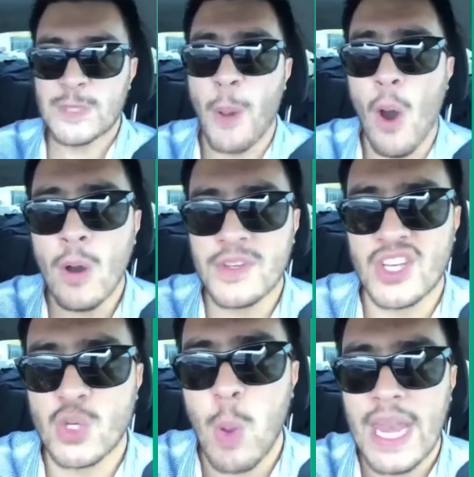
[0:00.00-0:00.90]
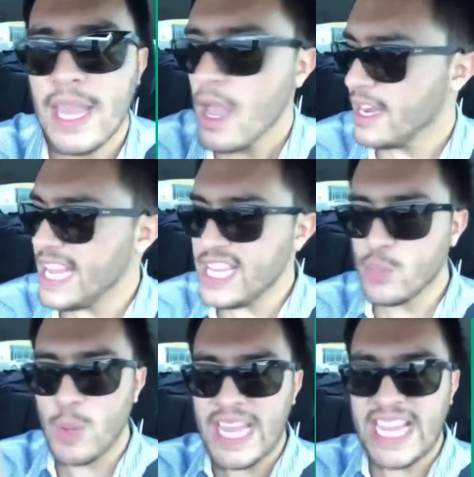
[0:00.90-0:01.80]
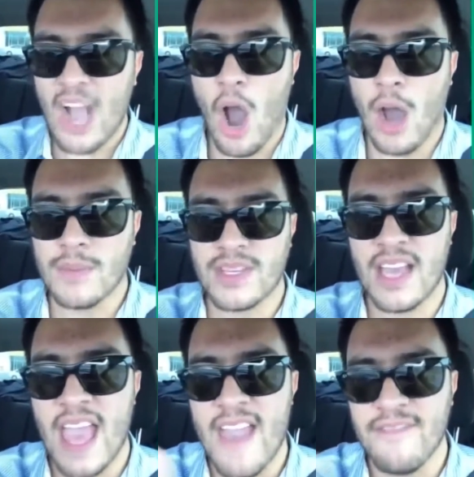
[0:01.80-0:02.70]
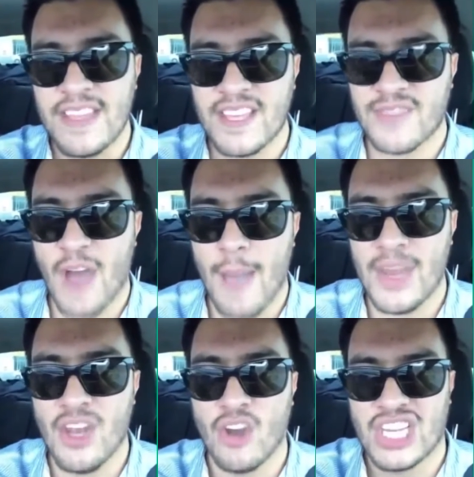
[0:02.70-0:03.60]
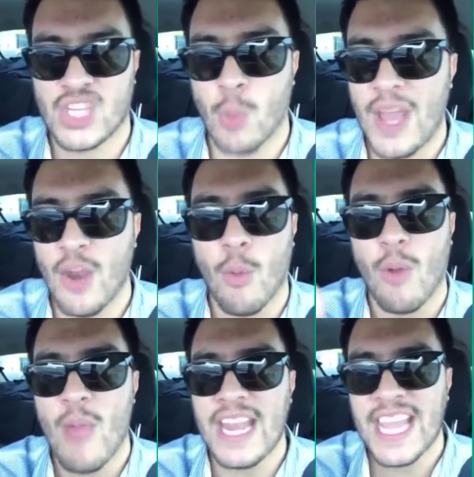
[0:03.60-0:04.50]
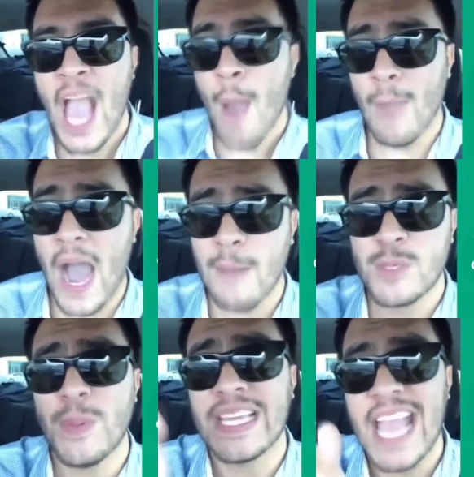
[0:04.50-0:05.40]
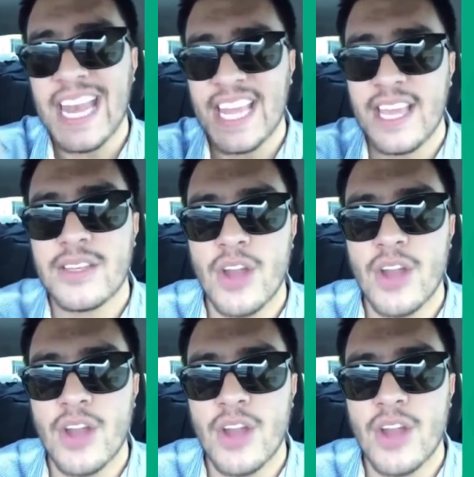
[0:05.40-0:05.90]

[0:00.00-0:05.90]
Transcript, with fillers: His palms are sweaty, knees weak, arms are heavy. There's vomit on his sweater already. Mom's spaghetti, he's